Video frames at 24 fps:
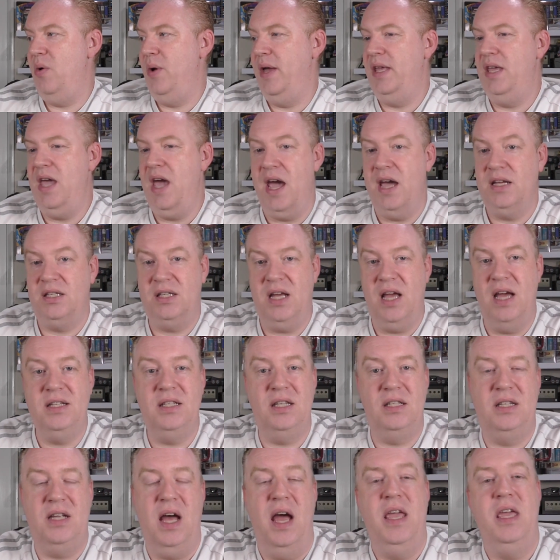yes, as
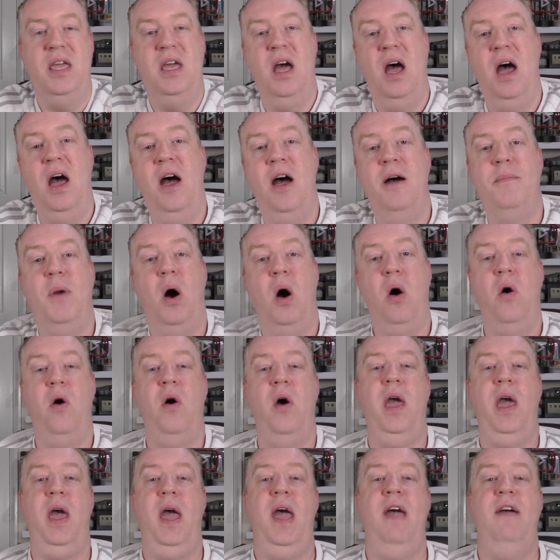I say,
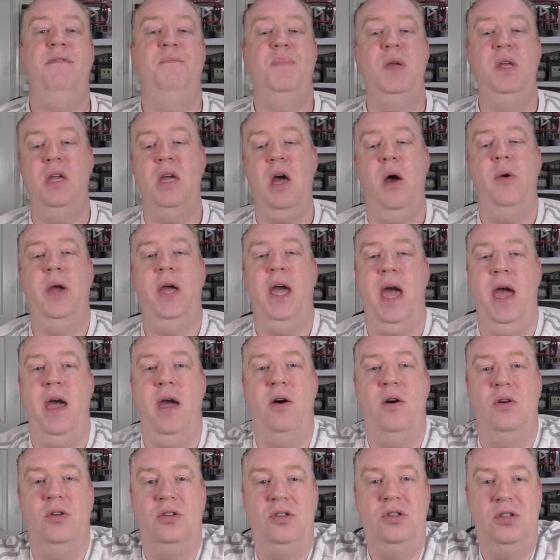I have been going
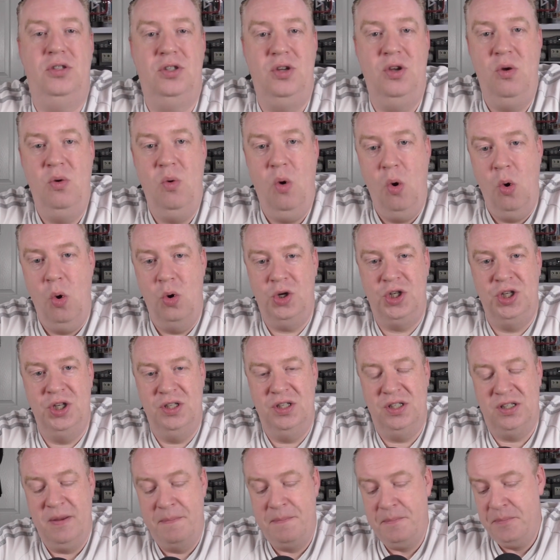out to
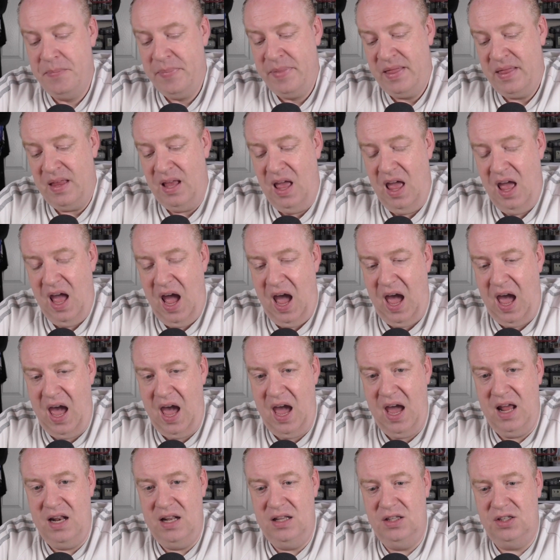auctions,
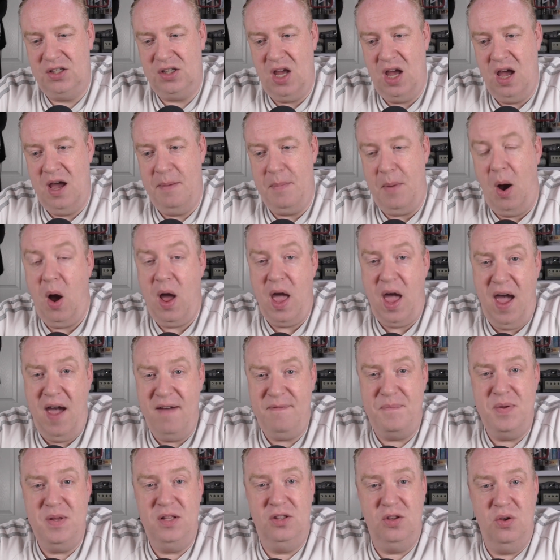and I
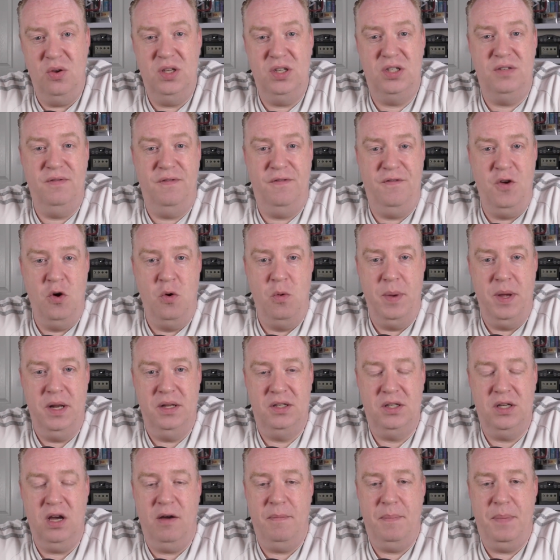have been doing some filming.
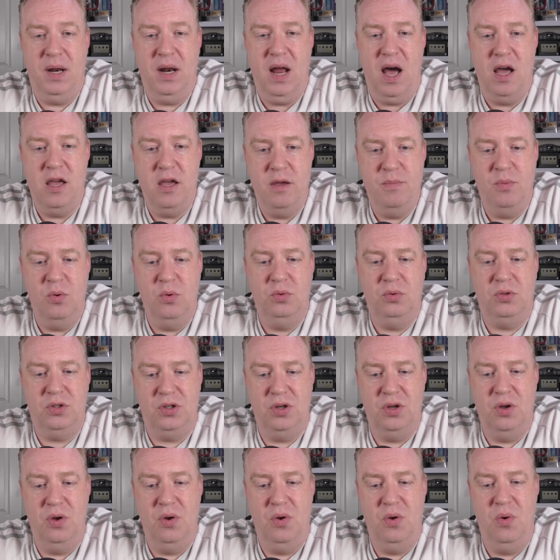So I've been able
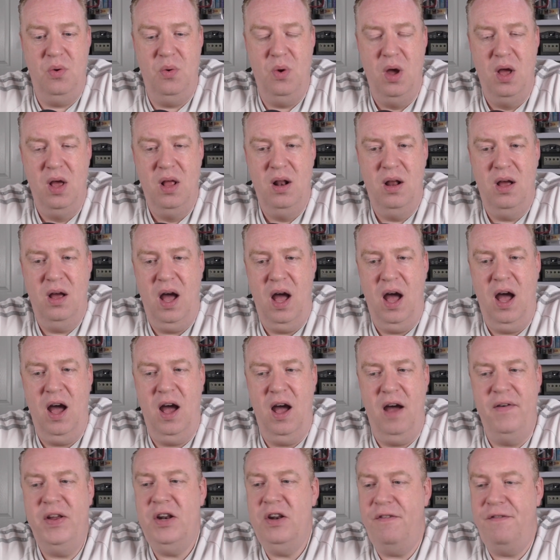to,
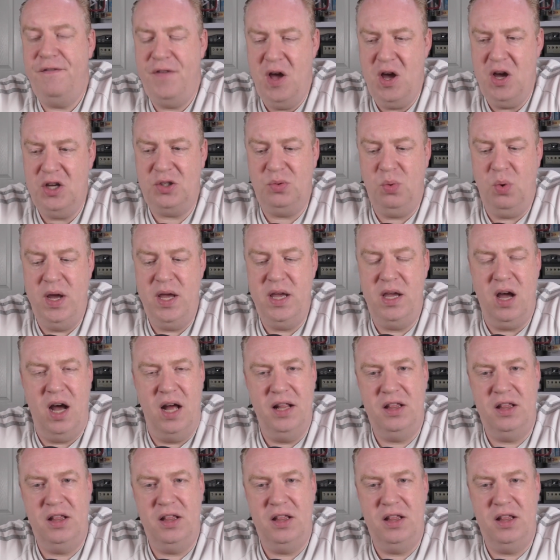I think the first week I